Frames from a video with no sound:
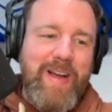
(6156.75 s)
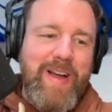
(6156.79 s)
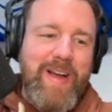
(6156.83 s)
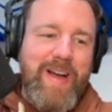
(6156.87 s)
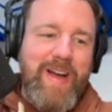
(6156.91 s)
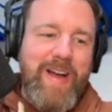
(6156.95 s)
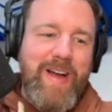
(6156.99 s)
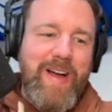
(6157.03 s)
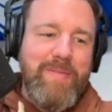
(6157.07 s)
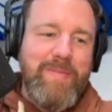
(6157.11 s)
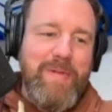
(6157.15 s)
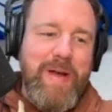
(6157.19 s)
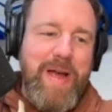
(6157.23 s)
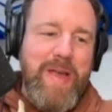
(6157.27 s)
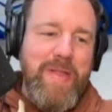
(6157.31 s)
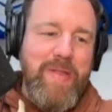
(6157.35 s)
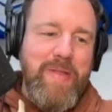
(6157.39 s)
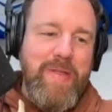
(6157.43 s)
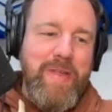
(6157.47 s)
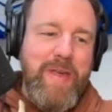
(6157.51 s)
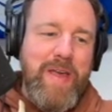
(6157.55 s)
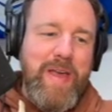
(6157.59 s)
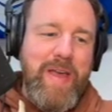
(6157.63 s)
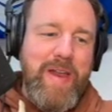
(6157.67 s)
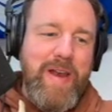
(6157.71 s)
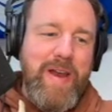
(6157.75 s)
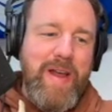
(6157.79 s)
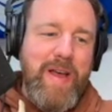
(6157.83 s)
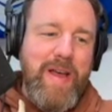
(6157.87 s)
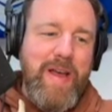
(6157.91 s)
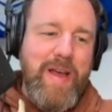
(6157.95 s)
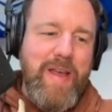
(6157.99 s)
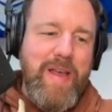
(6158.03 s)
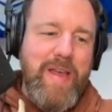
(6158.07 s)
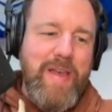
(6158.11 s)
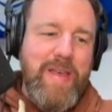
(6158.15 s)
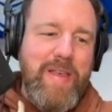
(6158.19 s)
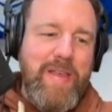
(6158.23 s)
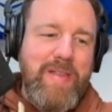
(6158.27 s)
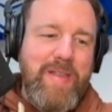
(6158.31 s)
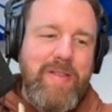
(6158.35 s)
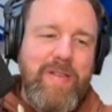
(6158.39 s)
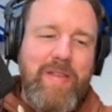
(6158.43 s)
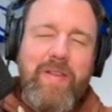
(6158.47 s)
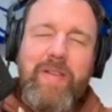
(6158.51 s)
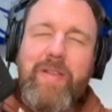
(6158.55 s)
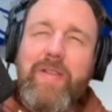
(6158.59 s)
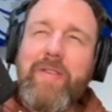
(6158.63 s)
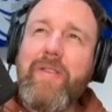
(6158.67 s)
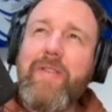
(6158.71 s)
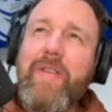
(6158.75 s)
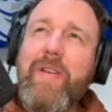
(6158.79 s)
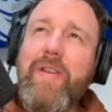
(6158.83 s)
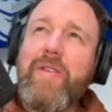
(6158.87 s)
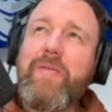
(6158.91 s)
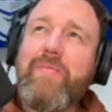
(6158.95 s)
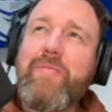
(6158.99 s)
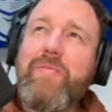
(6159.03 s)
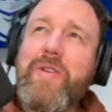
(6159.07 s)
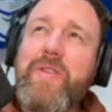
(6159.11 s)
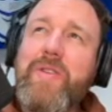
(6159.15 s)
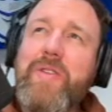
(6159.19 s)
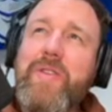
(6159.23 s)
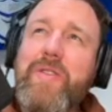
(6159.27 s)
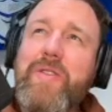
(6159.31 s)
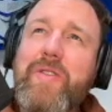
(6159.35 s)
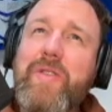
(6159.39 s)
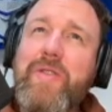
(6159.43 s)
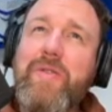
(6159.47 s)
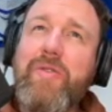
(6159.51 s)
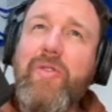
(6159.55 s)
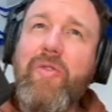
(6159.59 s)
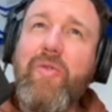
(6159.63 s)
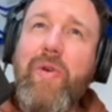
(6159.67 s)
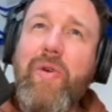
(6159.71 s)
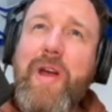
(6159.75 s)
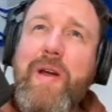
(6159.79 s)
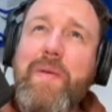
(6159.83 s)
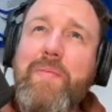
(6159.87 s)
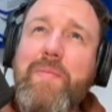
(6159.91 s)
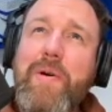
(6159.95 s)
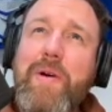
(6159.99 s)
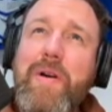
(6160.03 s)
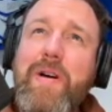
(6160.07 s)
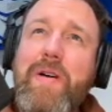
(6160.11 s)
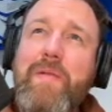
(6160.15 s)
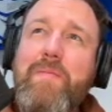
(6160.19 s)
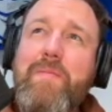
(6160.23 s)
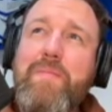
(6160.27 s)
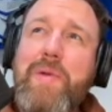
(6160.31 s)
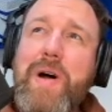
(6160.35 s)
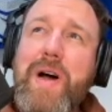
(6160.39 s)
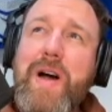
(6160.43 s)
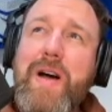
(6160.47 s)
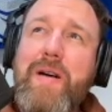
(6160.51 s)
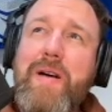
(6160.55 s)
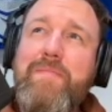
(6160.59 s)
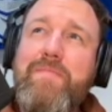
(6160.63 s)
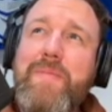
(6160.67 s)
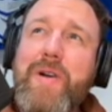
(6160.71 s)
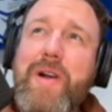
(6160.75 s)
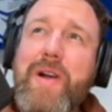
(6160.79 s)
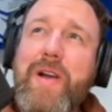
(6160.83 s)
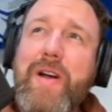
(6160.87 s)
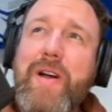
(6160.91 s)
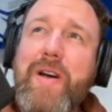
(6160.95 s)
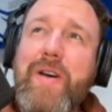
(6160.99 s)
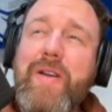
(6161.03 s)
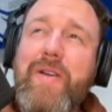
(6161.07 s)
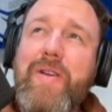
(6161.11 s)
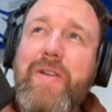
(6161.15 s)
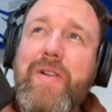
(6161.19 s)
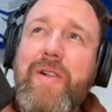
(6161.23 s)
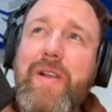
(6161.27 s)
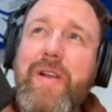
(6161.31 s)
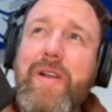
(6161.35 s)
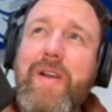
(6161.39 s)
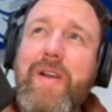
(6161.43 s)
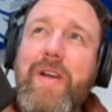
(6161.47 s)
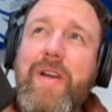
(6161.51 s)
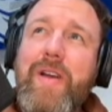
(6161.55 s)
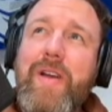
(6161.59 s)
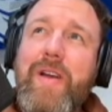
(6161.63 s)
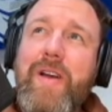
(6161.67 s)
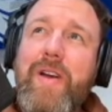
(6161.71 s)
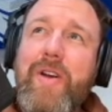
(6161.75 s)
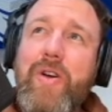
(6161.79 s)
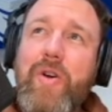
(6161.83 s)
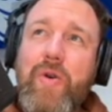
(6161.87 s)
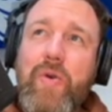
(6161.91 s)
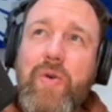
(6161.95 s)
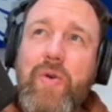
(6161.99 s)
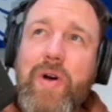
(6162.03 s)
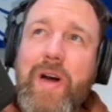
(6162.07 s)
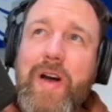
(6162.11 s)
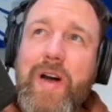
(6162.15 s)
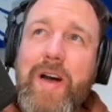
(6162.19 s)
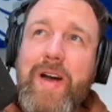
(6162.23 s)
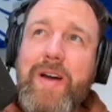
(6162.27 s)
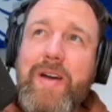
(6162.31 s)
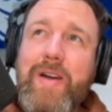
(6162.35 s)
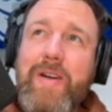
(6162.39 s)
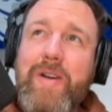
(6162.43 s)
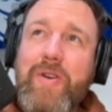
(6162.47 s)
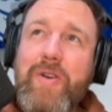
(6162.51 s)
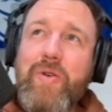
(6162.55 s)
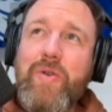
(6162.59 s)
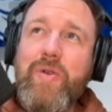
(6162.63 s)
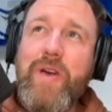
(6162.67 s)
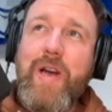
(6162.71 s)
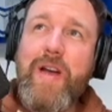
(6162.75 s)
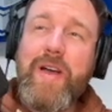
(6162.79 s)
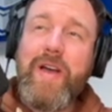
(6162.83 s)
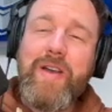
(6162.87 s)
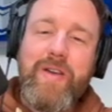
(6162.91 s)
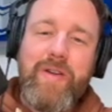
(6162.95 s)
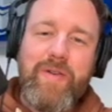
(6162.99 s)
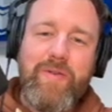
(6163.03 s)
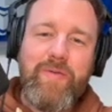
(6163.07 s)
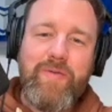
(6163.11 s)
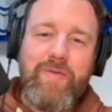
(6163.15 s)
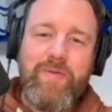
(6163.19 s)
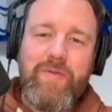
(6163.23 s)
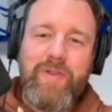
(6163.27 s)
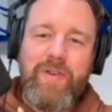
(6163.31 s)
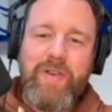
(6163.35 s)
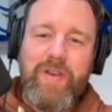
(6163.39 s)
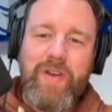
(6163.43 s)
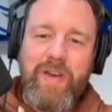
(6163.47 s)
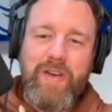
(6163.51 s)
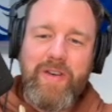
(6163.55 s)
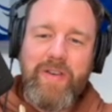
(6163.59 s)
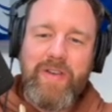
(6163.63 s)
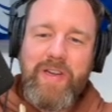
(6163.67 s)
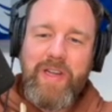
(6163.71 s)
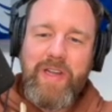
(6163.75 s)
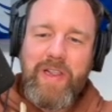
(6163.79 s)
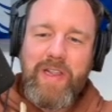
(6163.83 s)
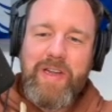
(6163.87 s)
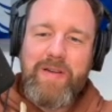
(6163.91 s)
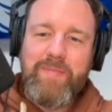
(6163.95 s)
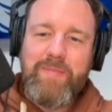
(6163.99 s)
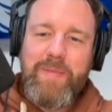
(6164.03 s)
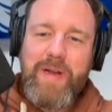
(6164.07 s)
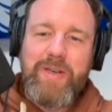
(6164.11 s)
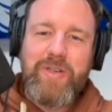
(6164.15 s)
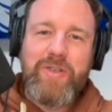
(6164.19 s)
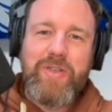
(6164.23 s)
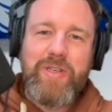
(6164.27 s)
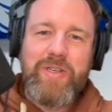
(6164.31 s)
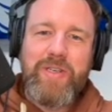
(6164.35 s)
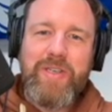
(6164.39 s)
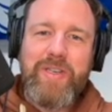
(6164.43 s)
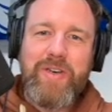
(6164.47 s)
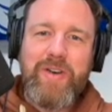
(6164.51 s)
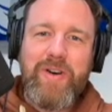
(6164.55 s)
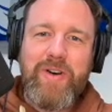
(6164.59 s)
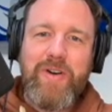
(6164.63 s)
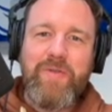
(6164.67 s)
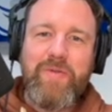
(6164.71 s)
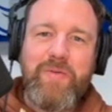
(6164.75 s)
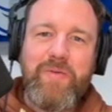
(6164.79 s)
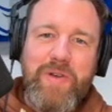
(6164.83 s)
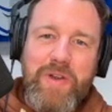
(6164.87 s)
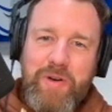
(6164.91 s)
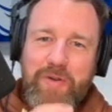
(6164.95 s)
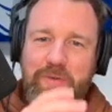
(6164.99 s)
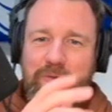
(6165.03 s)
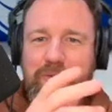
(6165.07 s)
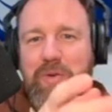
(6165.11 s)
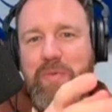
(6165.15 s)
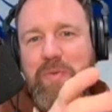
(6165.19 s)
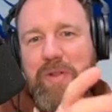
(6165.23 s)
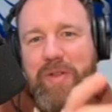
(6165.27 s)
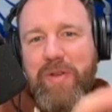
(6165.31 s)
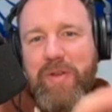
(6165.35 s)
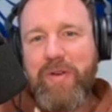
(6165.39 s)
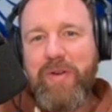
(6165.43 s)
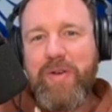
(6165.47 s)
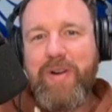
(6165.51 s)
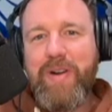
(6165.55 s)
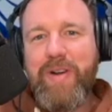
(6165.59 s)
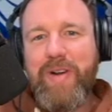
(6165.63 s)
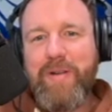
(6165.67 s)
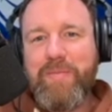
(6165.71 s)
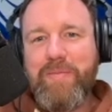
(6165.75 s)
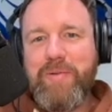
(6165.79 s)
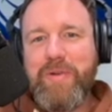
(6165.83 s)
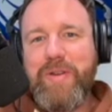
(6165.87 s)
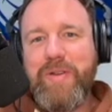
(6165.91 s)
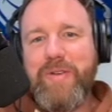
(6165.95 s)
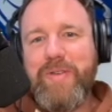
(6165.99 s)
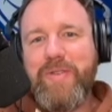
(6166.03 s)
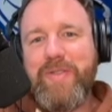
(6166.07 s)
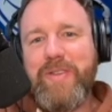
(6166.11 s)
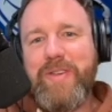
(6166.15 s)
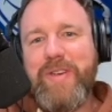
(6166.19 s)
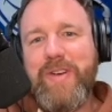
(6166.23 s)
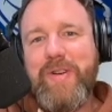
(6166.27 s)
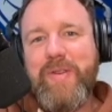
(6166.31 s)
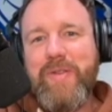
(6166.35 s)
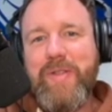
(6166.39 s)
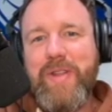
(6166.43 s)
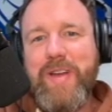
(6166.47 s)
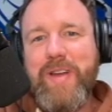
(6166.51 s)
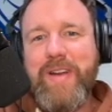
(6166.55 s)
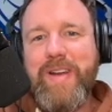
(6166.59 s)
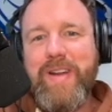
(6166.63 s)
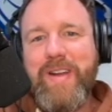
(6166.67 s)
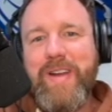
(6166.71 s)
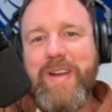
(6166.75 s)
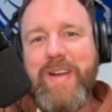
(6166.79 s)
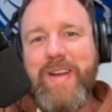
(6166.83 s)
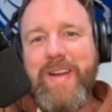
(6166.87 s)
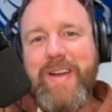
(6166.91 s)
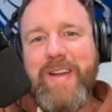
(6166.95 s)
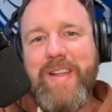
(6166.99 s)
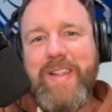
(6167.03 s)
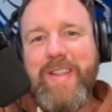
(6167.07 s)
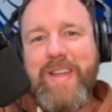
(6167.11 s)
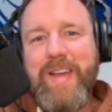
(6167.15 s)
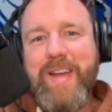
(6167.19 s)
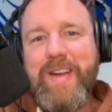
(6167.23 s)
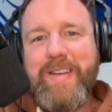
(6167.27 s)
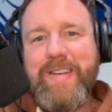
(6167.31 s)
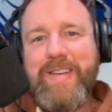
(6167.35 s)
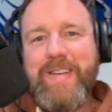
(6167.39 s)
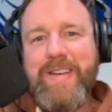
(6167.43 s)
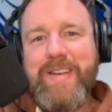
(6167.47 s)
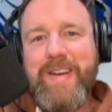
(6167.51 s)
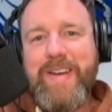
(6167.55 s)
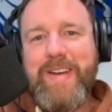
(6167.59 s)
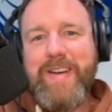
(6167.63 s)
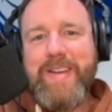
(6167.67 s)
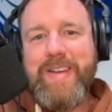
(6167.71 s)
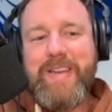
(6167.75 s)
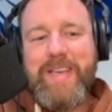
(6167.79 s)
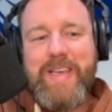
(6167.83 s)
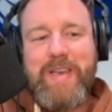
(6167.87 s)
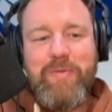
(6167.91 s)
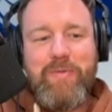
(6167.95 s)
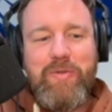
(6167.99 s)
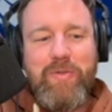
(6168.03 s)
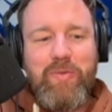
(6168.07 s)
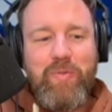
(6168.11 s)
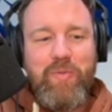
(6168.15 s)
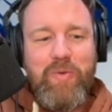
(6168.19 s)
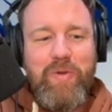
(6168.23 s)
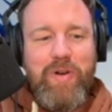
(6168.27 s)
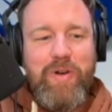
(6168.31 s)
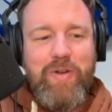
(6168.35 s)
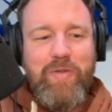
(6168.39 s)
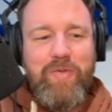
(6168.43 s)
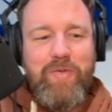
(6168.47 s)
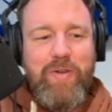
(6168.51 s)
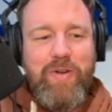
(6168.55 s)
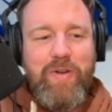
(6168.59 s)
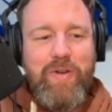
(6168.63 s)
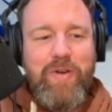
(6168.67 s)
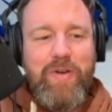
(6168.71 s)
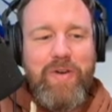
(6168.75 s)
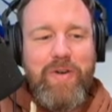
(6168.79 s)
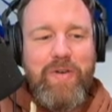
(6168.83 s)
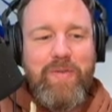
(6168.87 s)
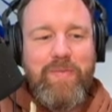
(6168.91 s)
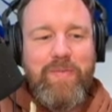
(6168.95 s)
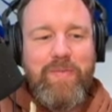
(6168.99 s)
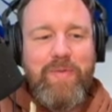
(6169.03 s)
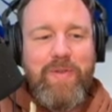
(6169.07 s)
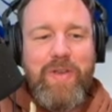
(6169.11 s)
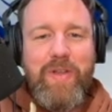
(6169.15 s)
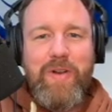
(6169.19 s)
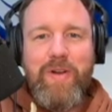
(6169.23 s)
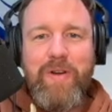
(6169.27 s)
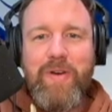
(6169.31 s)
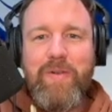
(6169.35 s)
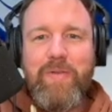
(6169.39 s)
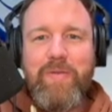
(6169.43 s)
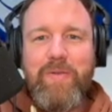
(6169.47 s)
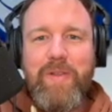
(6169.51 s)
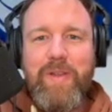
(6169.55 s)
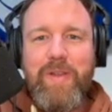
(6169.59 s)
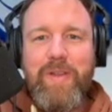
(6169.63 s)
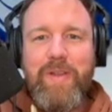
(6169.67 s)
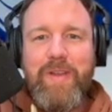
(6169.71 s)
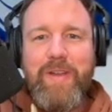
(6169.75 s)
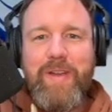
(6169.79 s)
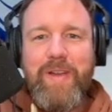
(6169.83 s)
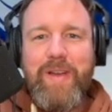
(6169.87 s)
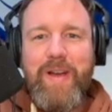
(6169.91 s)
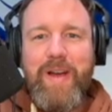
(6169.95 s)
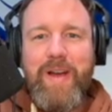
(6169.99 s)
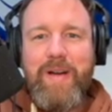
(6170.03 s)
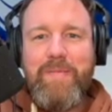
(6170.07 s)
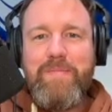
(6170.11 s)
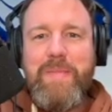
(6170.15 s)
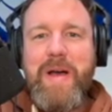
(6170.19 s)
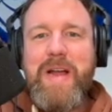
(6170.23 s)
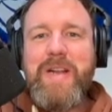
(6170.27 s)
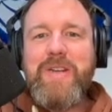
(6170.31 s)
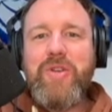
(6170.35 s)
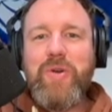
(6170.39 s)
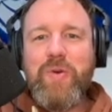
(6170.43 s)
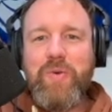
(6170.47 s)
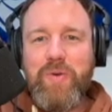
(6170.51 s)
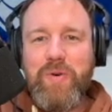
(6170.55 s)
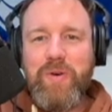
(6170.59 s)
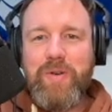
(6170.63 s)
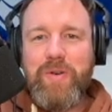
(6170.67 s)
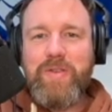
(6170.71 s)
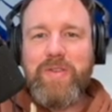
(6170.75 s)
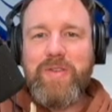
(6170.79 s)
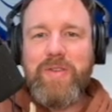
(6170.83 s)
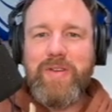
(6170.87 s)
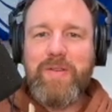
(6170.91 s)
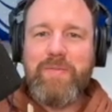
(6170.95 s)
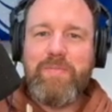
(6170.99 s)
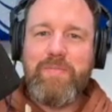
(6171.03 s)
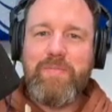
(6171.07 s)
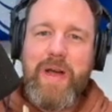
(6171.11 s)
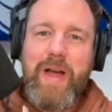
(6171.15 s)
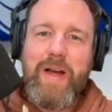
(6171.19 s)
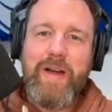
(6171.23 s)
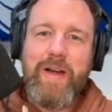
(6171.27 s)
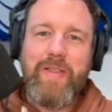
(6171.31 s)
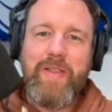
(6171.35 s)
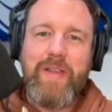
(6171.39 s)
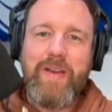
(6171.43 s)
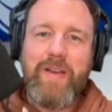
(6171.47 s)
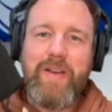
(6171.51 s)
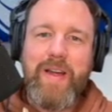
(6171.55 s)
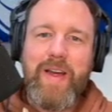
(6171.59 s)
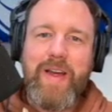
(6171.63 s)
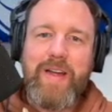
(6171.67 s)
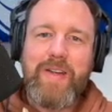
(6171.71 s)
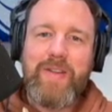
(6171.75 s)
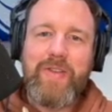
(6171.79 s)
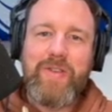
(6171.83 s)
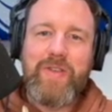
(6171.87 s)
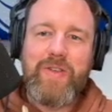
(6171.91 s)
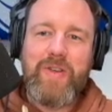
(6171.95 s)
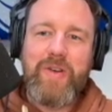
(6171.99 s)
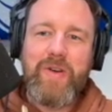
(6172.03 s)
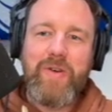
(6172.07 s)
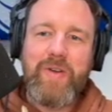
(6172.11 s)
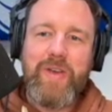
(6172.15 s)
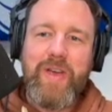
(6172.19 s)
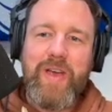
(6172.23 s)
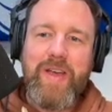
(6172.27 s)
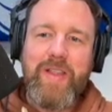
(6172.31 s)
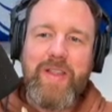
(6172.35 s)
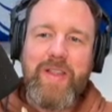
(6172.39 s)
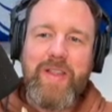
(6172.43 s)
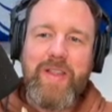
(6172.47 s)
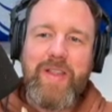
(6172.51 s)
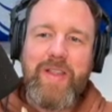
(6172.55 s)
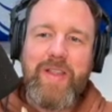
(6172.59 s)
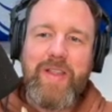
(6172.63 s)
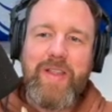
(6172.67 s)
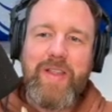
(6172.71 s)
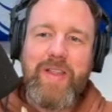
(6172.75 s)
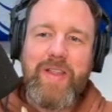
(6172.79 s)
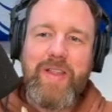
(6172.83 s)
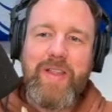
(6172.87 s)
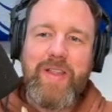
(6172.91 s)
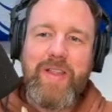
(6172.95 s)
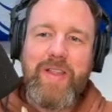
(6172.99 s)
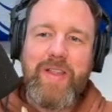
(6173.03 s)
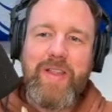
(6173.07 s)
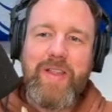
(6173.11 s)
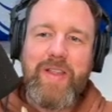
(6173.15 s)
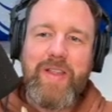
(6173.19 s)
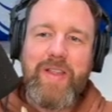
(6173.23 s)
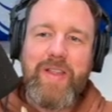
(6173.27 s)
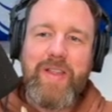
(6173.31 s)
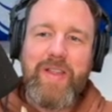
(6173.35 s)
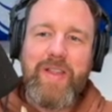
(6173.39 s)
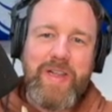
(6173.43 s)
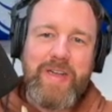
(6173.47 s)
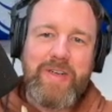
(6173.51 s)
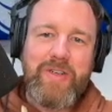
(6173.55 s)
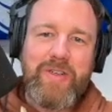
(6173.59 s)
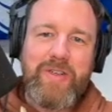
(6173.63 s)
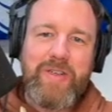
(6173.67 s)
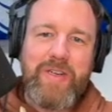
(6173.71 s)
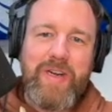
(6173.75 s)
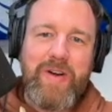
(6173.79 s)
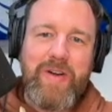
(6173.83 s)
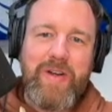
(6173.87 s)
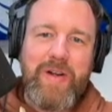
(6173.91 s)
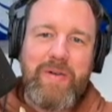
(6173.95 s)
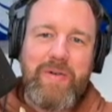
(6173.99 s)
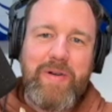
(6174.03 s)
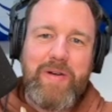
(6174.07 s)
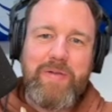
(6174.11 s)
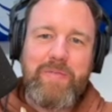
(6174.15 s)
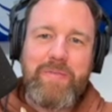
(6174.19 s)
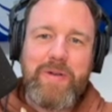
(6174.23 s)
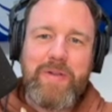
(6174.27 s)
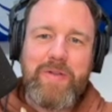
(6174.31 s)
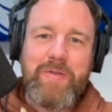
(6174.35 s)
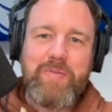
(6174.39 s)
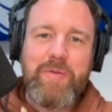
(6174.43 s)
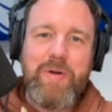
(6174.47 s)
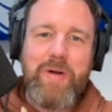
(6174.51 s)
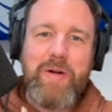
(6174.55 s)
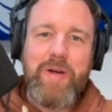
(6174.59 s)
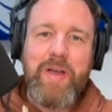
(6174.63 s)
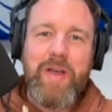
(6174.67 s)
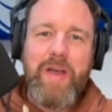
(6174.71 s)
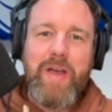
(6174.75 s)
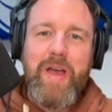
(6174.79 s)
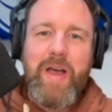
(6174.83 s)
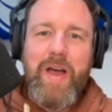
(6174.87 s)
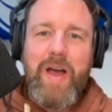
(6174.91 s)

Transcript: And then is their grandpa, Bob McConnell, who kind of Tillett mentioned in our interview with her a couple of years ago that he was one of her, mentors back in the day. So yeah, the McConnells are legendary around Pittsburgh.